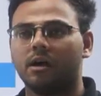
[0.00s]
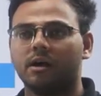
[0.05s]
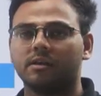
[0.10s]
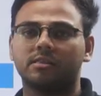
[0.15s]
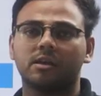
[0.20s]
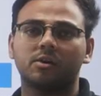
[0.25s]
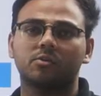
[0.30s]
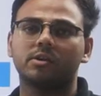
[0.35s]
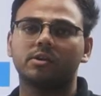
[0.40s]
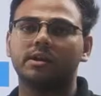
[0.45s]

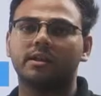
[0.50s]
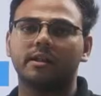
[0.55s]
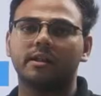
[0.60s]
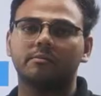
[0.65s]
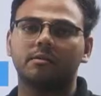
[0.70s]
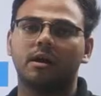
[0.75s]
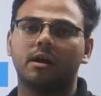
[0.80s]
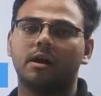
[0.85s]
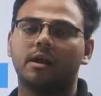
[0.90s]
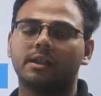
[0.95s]
circular
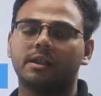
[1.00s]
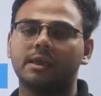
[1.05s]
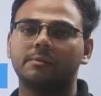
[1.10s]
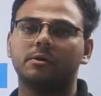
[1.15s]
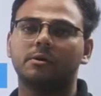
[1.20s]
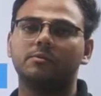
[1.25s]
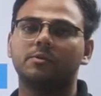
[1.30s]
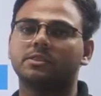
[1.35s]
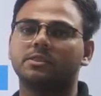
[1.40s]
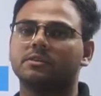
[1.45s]

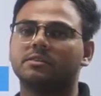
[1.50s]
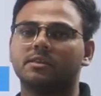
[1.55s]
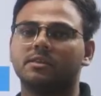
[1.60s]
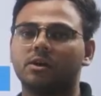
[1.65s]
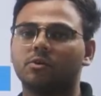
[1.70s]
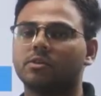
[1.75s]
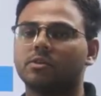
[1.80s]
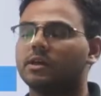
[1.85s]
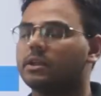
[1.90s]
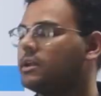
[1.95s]
table, which is
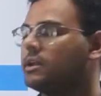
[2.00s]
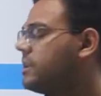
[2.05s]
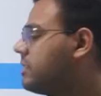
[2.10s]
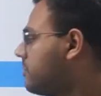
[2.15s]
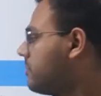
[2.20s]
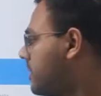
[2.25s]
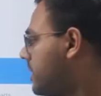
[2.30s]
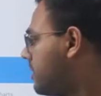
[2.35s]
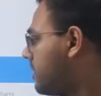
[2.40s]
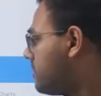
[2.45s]
circular
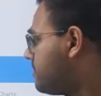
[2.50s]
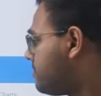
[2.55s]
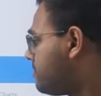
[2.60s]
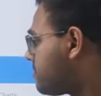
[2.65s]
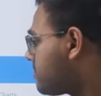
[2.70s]
arrangement.